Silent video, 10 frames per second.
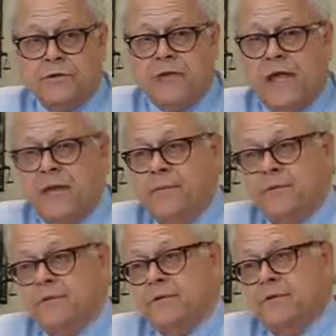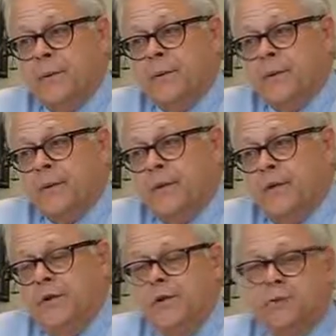tablets,
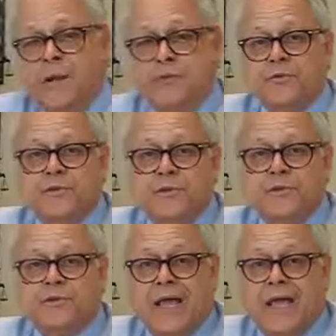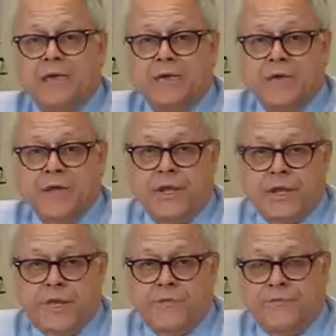newspapers, books, and chewing
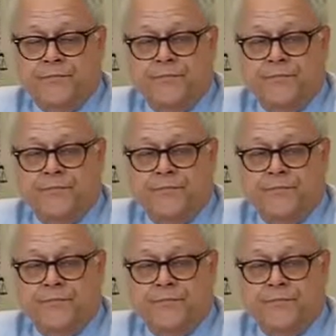gum.